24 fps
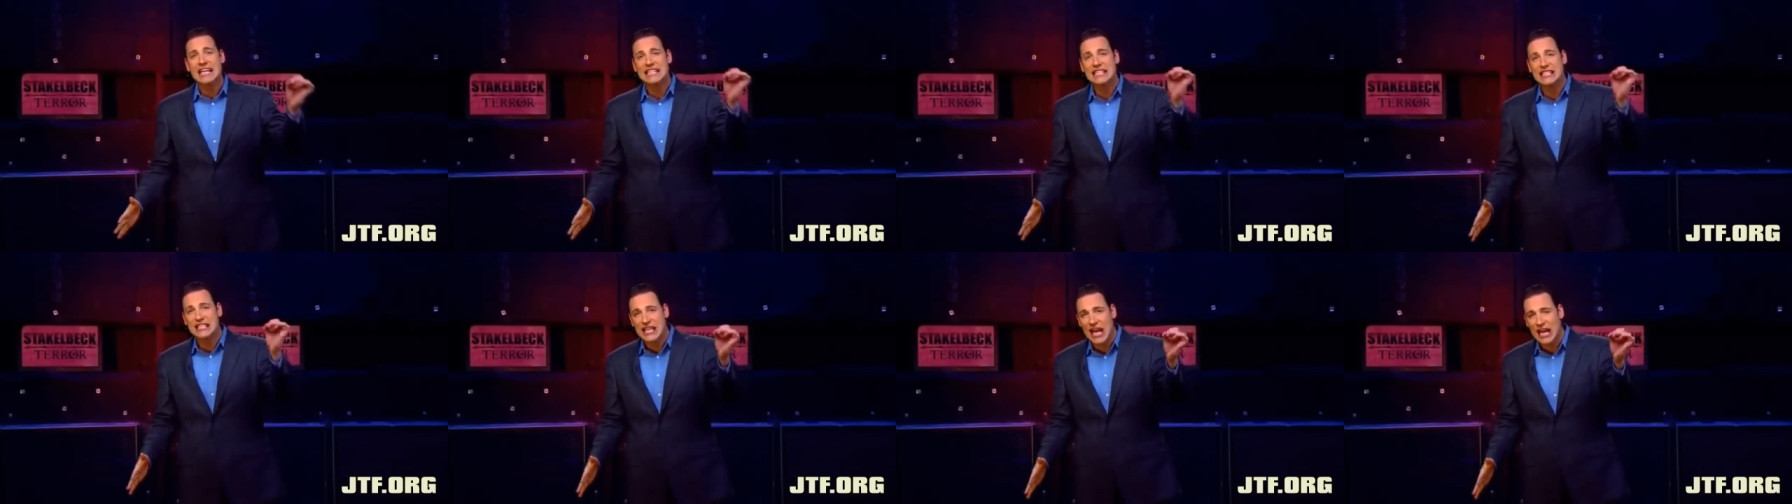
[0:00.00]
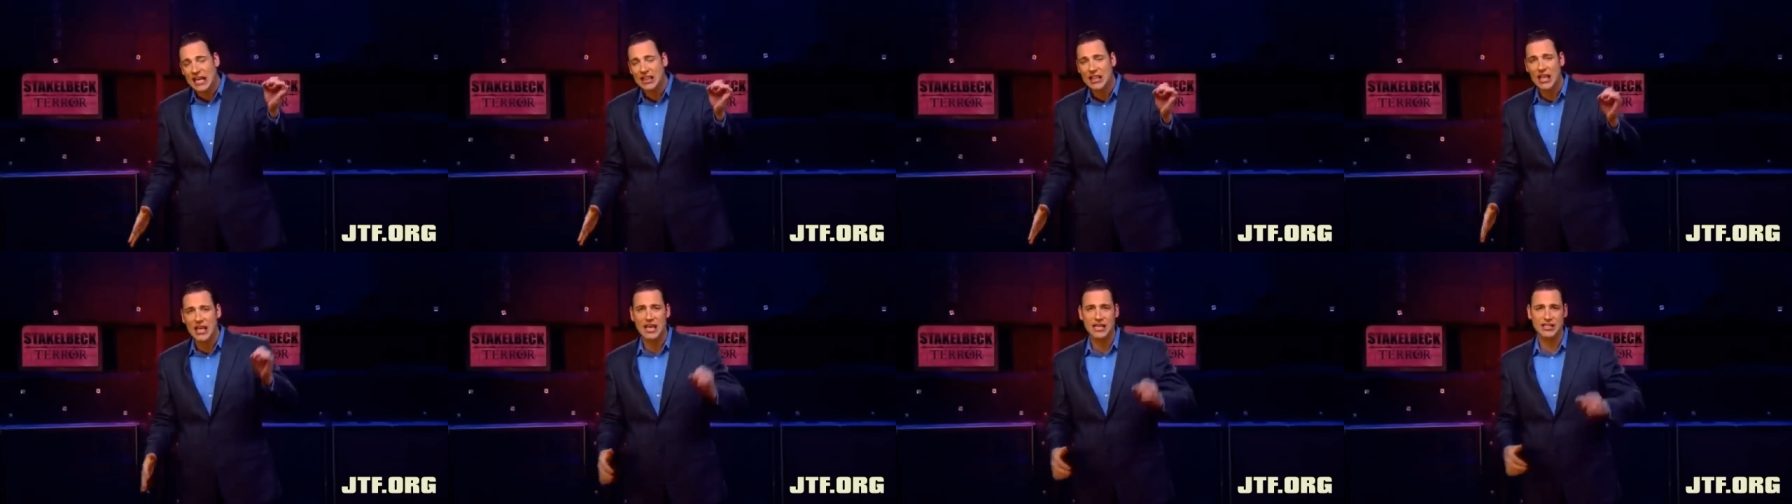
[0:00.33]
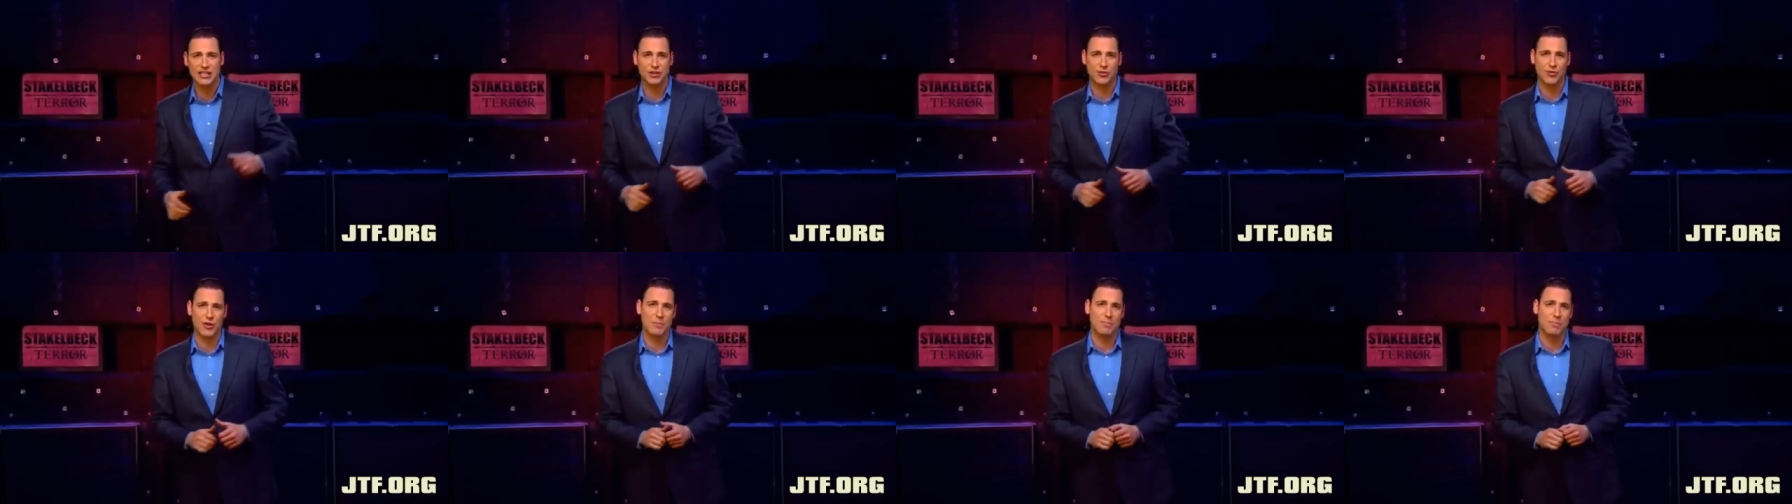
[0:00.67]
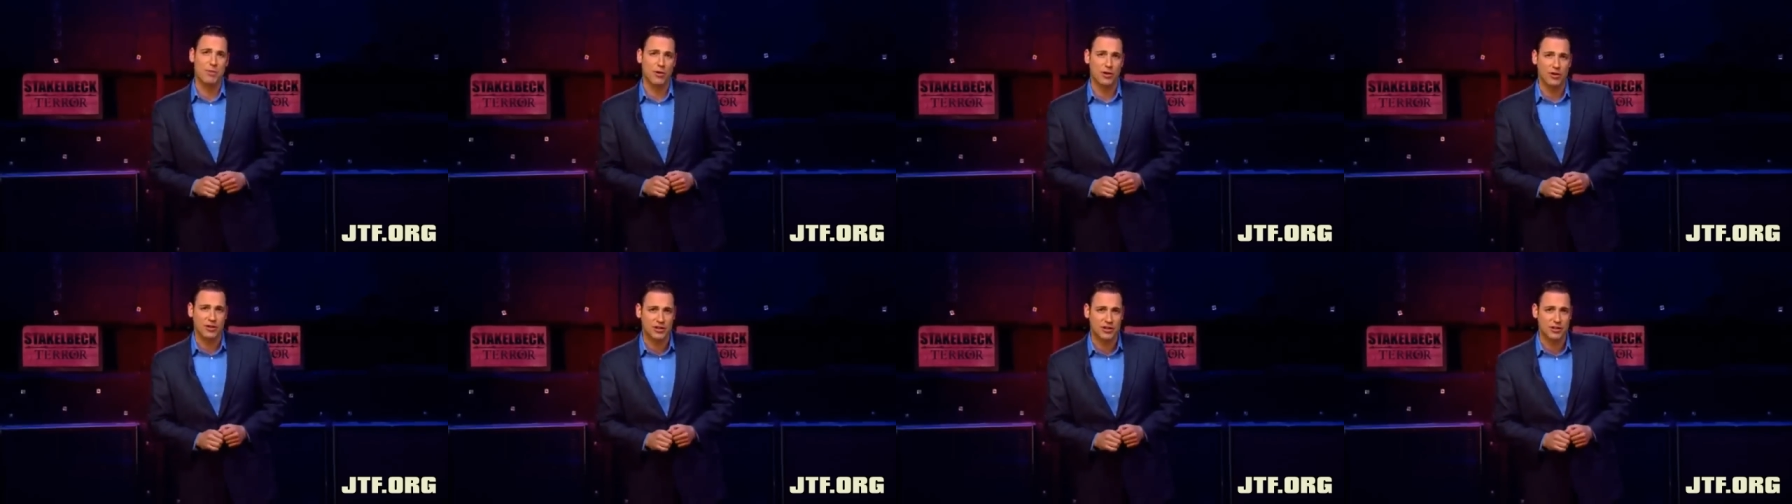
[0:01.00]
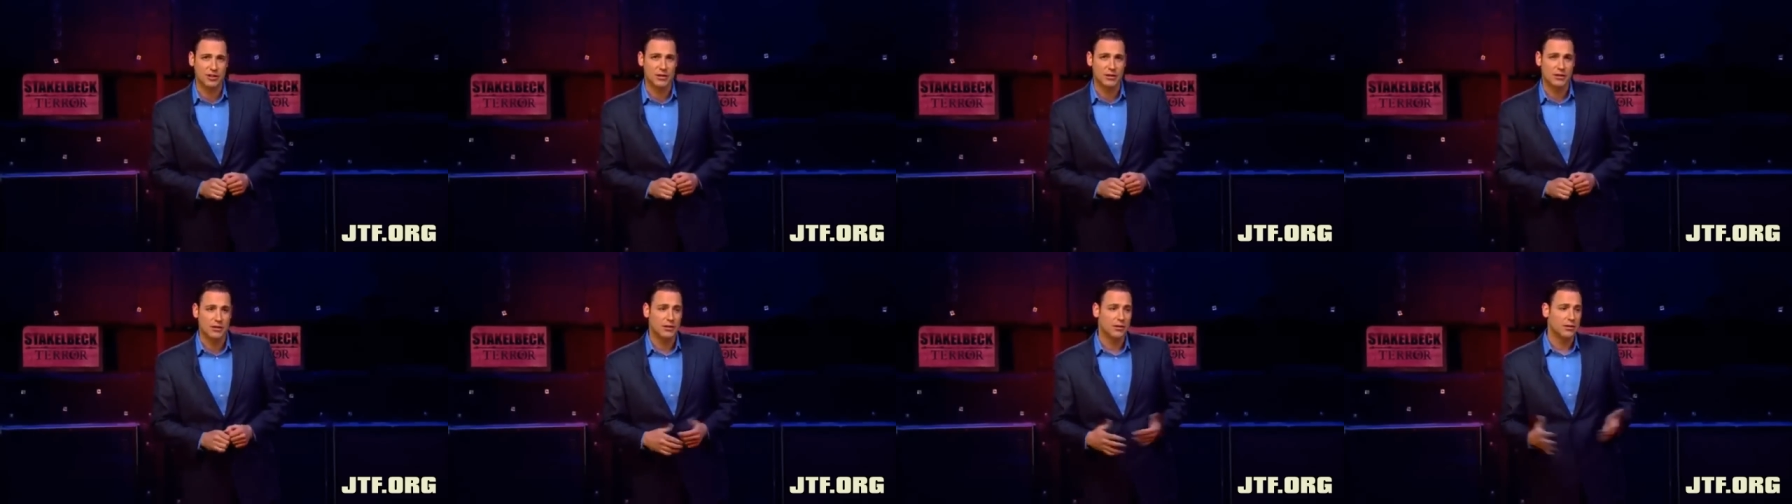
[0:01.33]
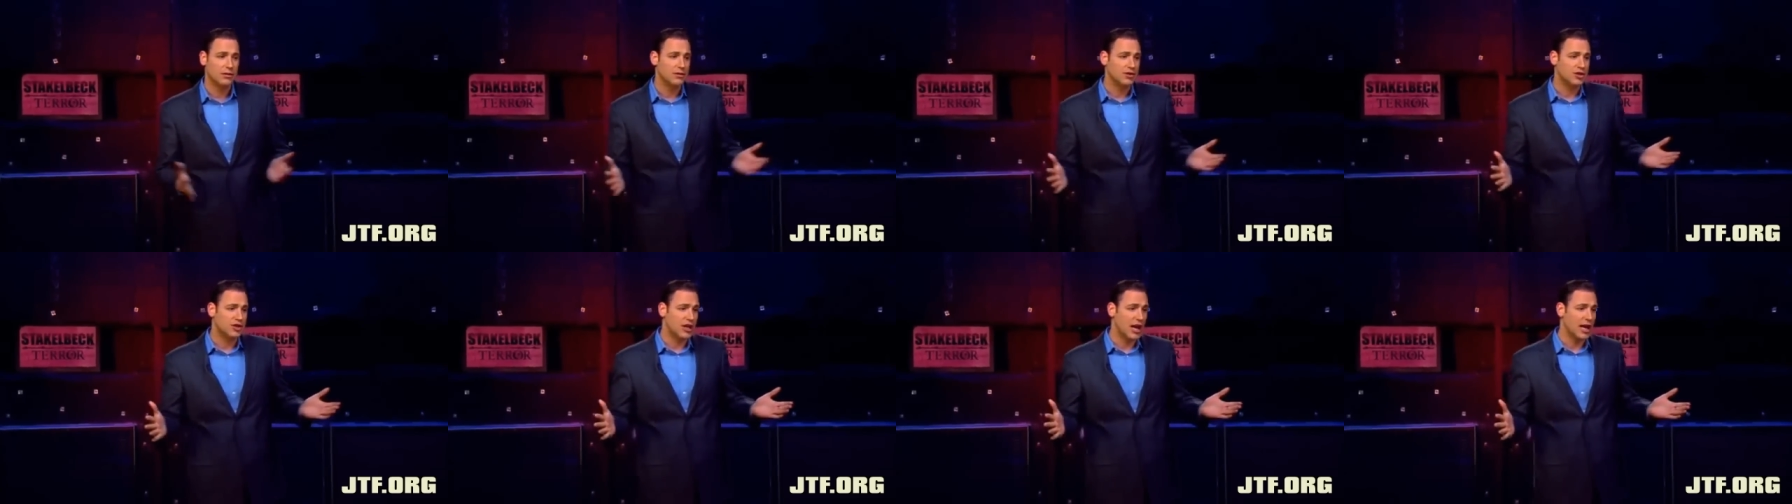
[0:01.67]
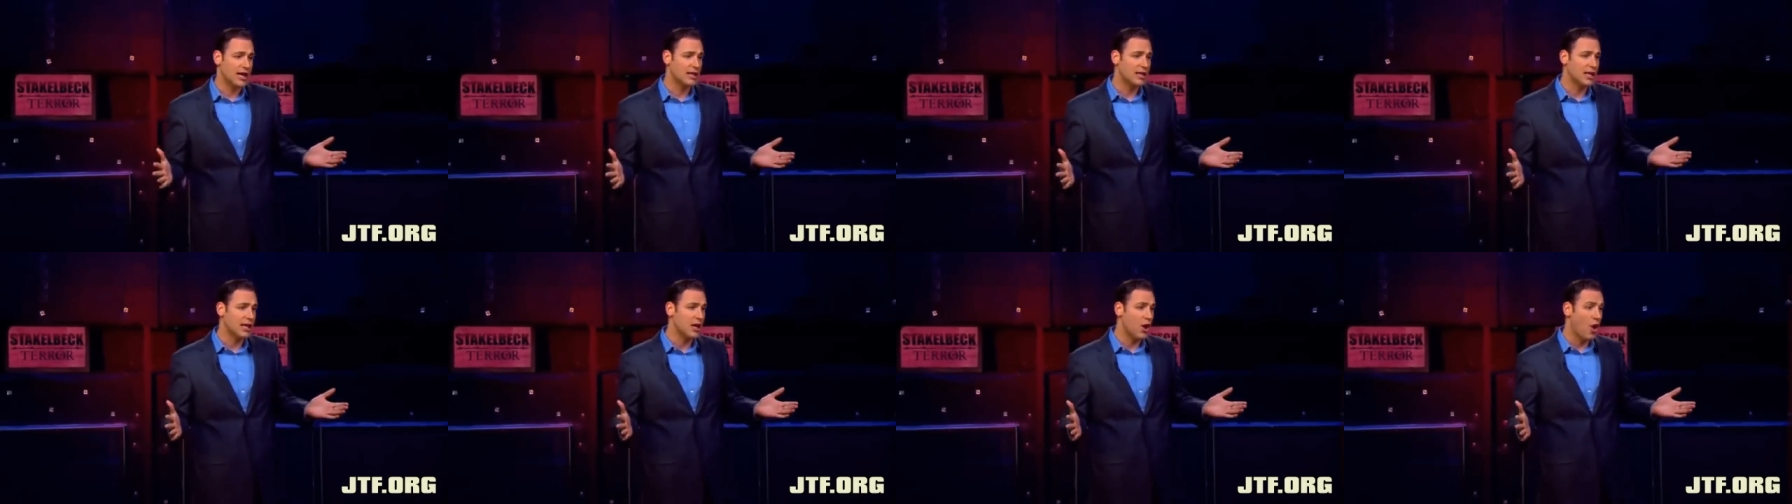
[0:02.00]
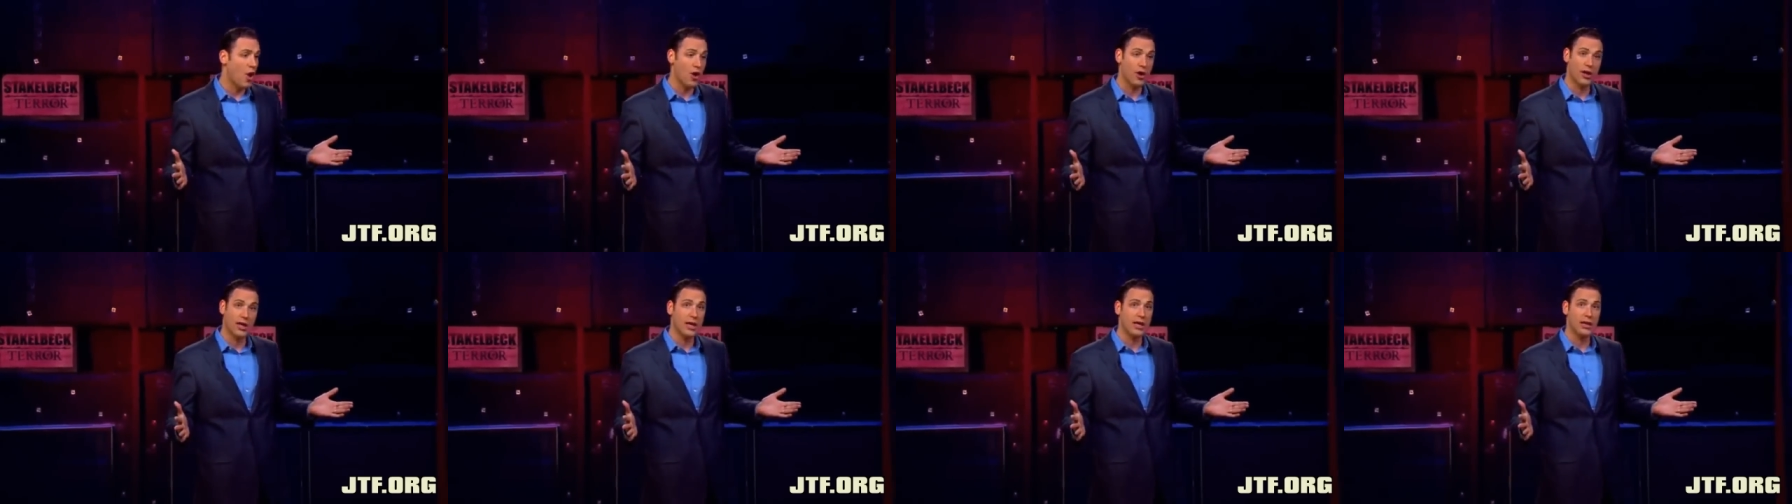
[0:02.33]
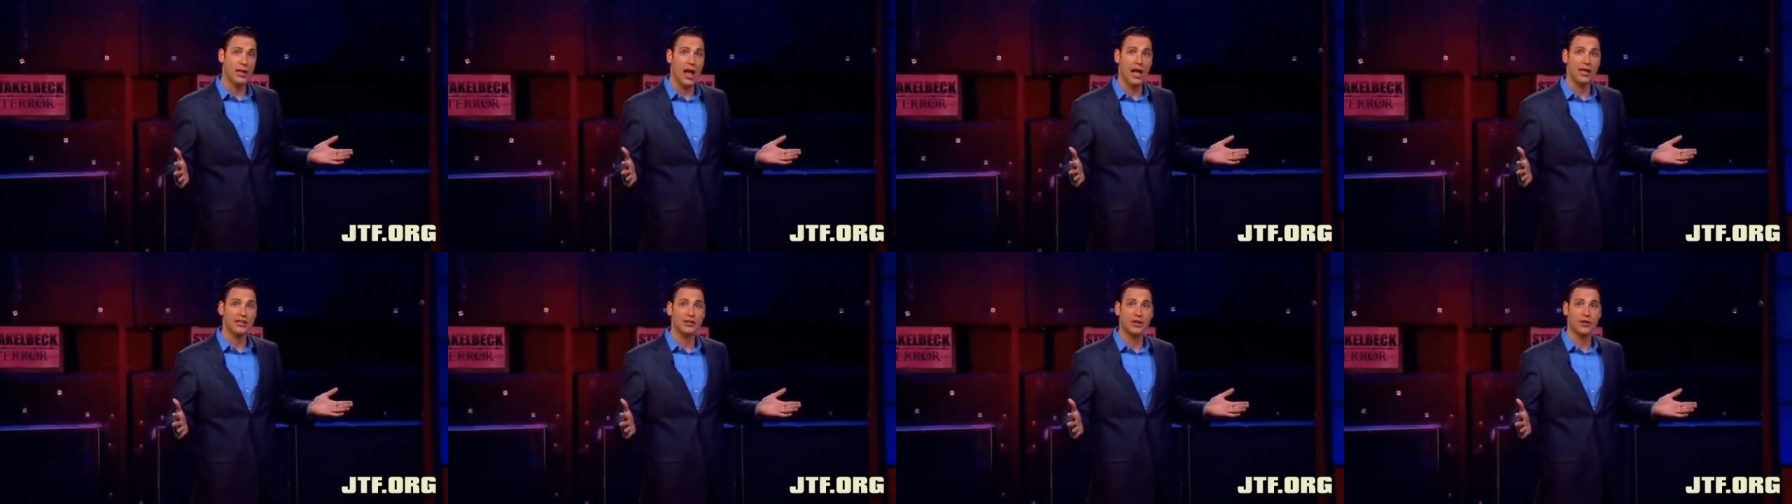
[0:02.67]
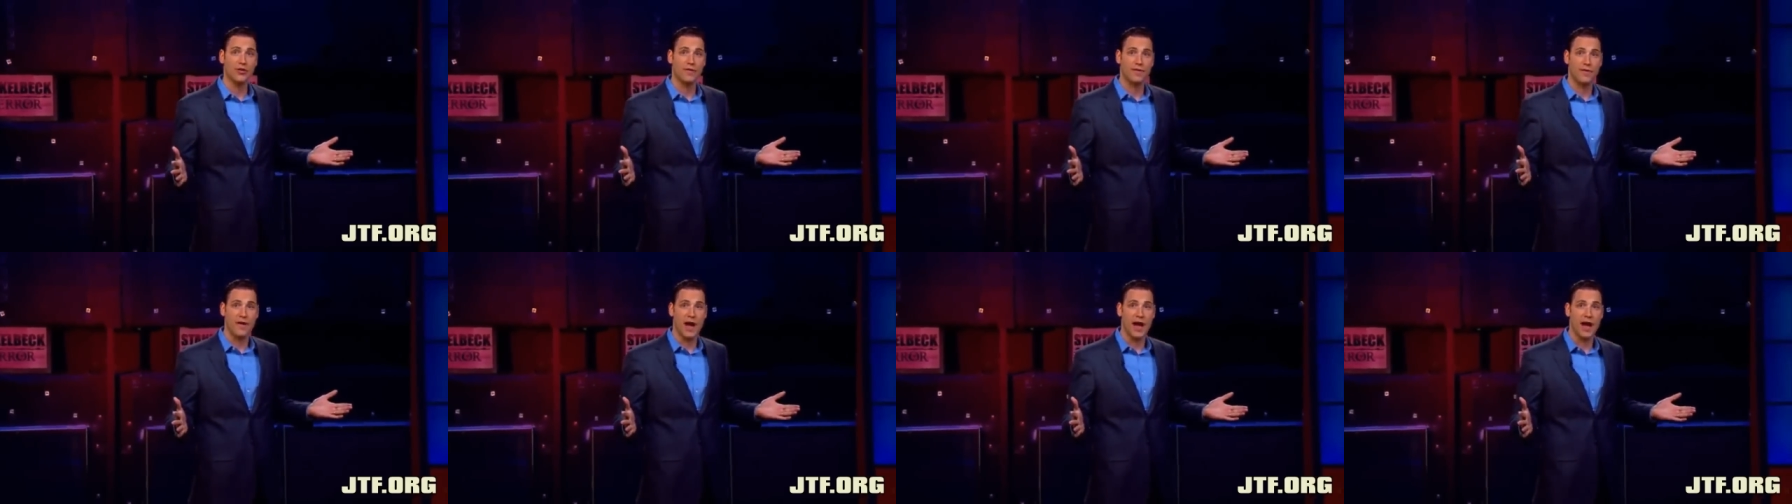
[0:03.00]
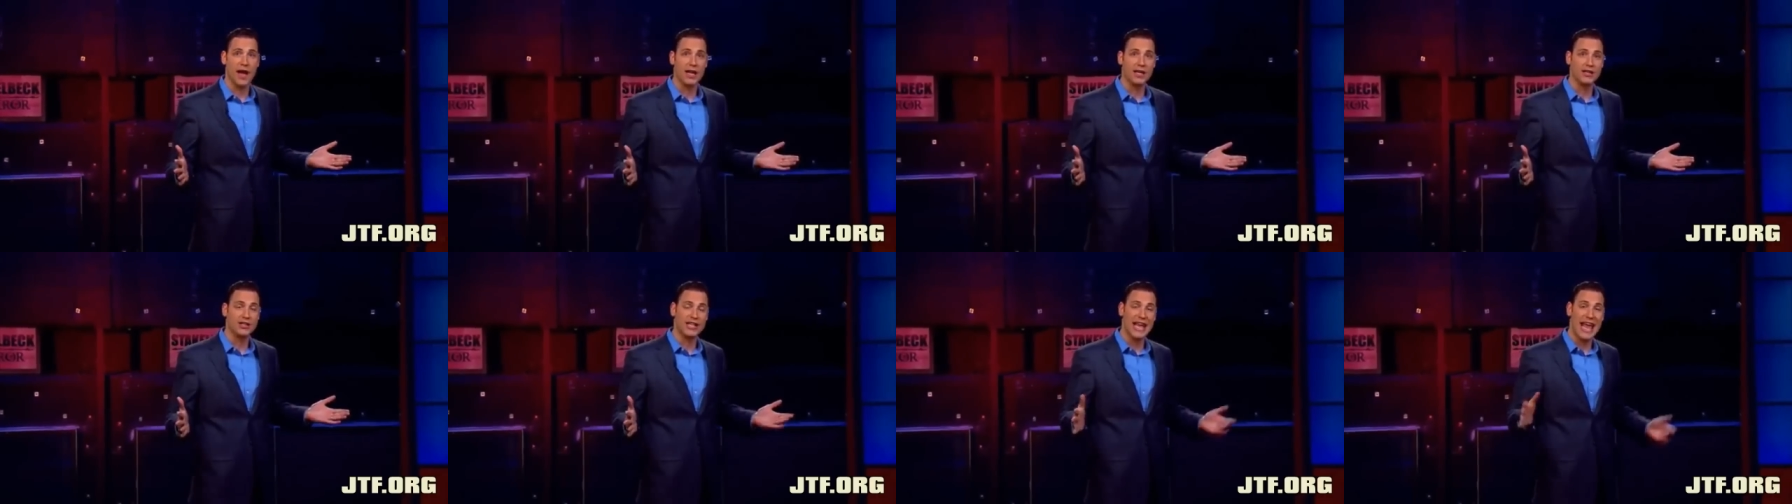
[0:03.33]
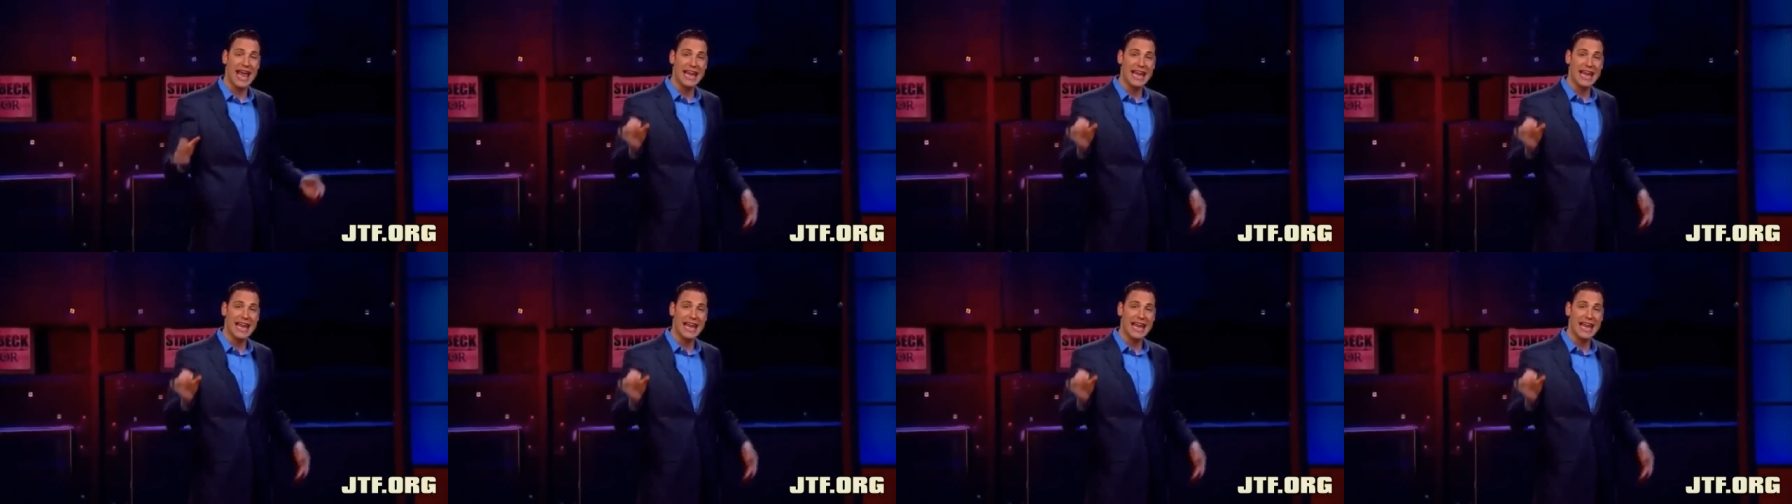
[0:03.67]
Check the history books. Check the archaeological finds,